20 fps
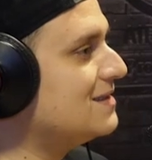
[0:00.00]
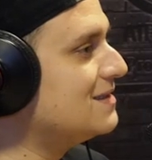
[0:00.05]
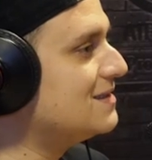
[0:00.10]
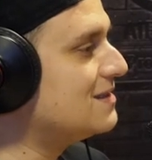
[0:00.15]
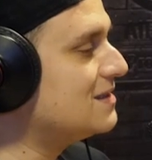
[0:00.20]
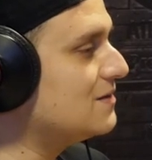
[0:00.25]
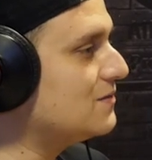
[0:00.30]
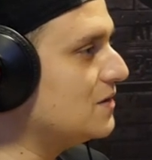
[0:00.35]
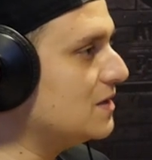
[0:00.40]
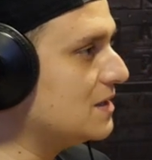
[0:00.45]

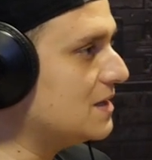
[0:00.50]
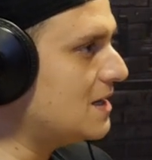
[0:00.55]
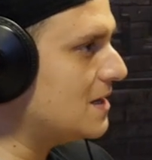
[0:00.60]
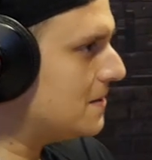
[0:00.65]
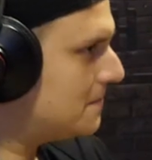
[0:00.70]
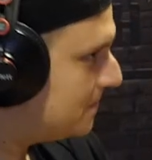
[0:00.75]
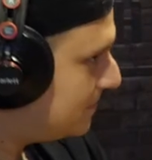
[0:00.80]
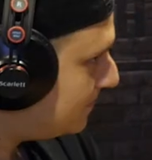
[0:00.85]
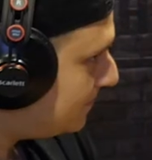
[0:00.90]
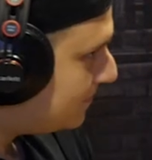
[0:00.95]
stuff like that,
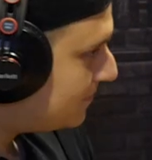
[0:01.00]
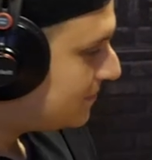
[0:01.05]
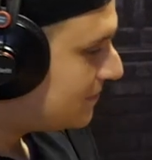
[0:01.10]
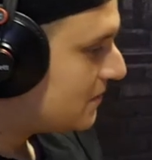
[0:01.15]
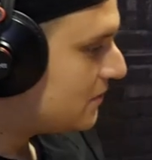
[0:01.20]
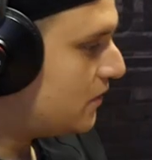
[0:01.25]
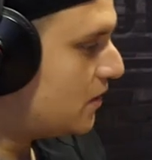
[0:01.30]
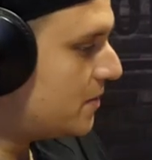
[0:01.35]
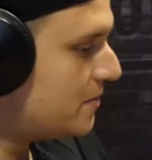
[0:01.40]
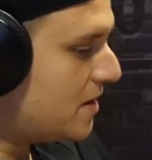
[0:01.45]

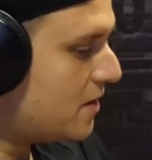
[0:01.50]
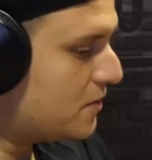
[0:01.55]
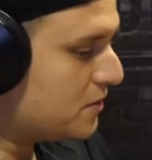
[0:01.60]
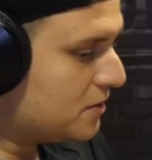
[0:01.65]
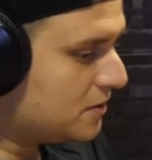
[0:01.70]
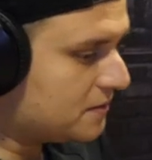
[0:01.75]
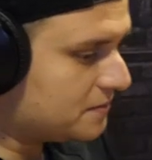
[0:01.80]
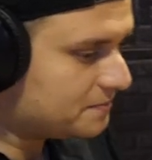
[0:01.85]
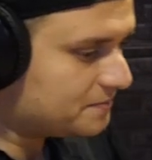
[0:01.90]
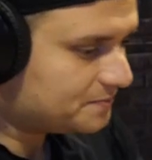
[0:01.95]
Floyd
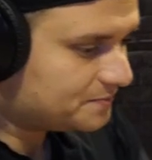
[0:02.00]
Mayweather.